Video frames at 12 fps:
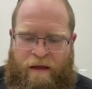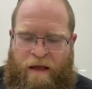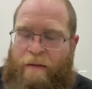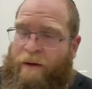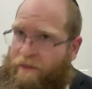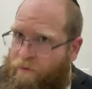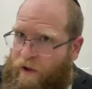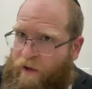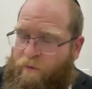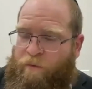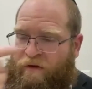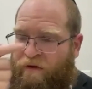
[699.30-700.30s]
By the way,
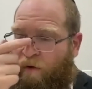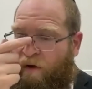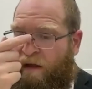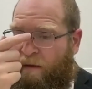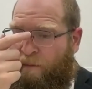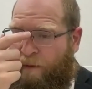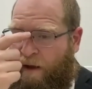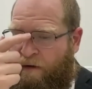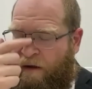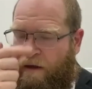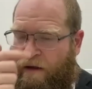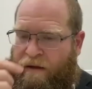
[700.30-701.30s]
when we're talking about
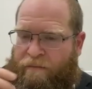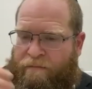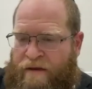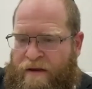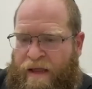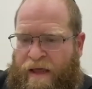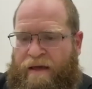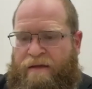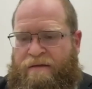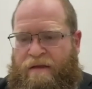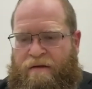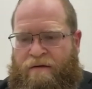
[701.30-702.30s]

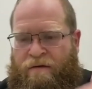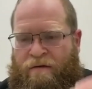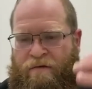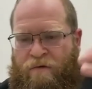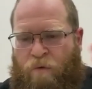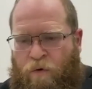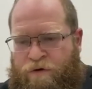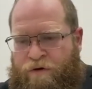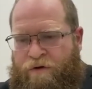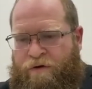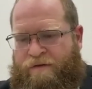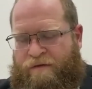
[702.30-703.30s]
midnight and
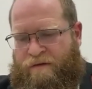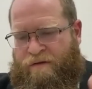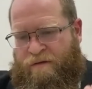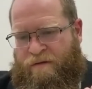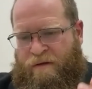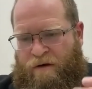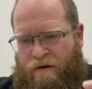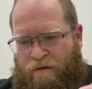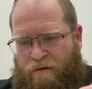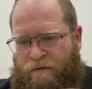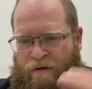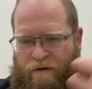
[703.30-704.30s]
quarters and
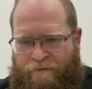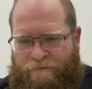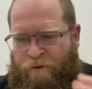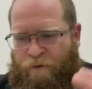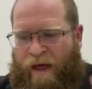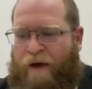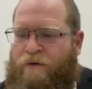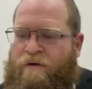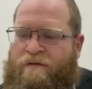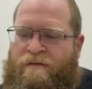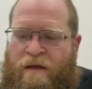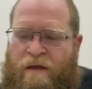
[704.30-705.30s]
a few
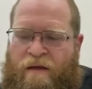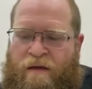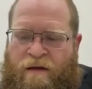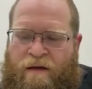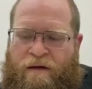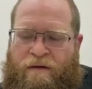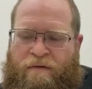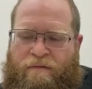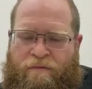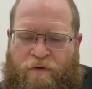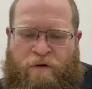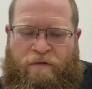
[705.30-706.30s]
hours,
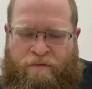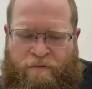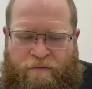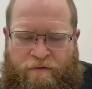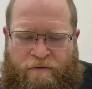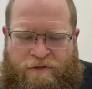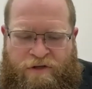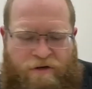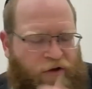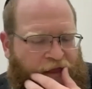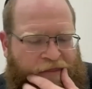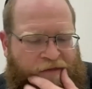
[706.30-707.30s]
we should
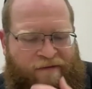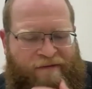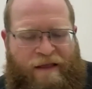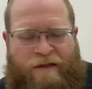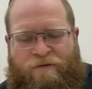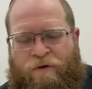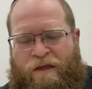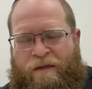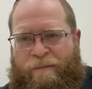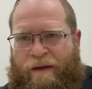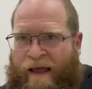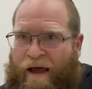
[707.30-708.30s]
know that this is not talking
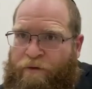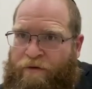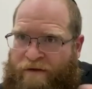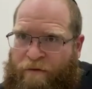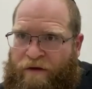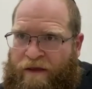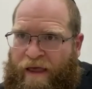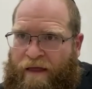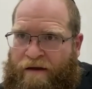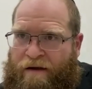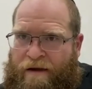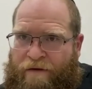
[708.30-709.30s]
about hours that we
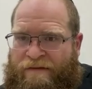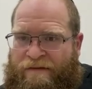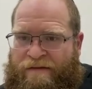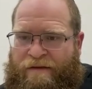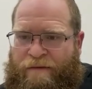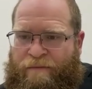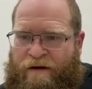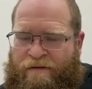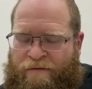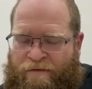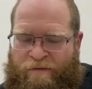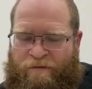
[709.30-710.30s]
calculate of 60
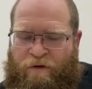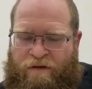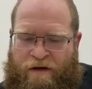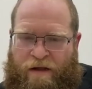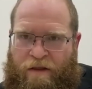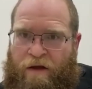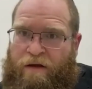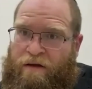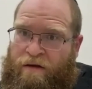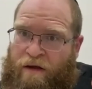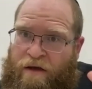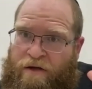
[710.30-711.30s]
minutes. It's what's called in
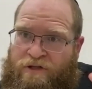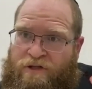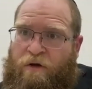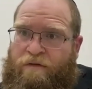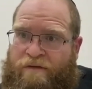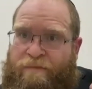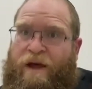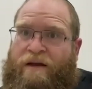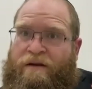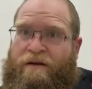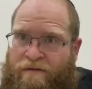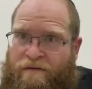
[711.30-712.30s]
halacha shos
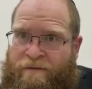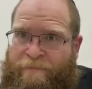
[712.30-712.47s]
zmanius.